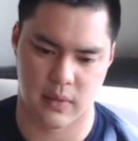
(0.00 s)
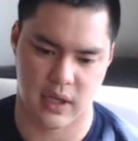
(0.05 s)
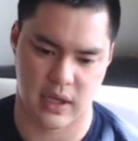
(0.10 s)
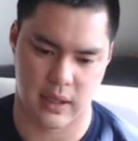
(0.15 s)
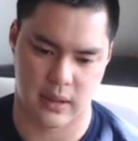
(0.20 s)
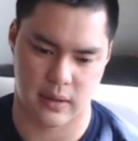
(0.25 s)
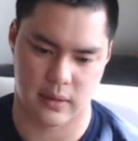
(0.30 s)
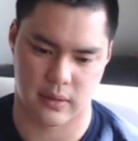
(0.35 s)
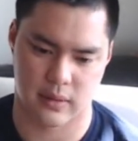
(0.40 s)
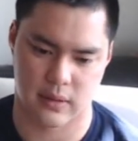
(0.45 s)

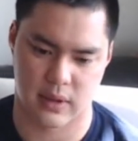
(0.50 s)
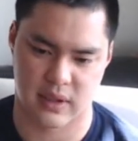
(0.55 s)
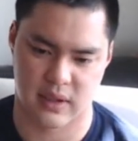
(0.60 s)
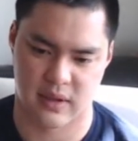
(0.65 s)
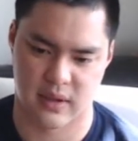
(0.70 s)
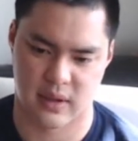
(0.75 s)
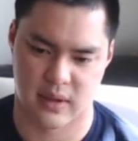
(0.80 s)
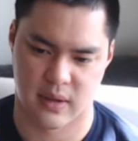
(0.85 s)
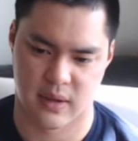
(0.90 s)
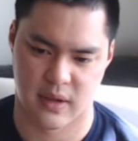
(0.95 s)
And
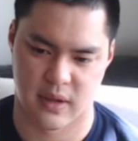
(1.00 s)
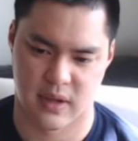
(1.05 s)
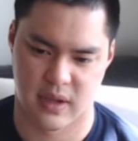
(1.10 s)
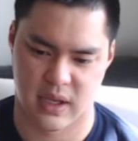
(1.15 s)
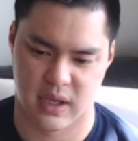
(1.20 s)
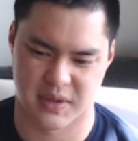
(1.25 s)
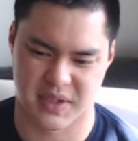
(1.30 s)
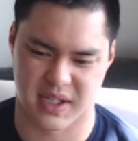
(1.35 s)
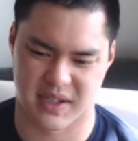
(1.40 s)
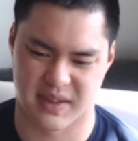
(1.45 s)

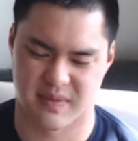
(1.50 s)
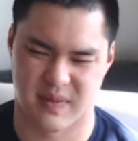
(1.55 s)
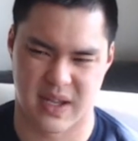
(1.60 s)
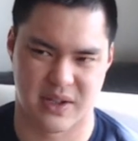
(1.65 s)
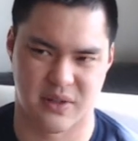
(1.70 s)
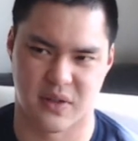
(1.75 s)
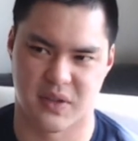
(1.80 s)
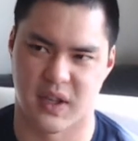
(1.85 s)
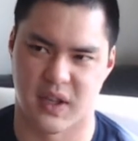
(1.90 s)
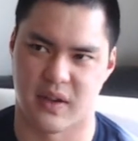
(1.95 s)
I was like,
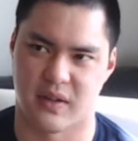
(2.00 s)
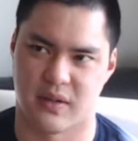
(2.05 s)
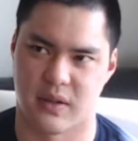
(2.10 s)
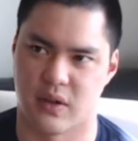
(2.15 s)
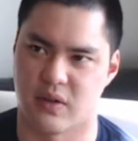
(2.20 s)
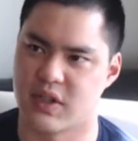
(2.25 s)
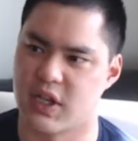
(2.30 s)
I don't think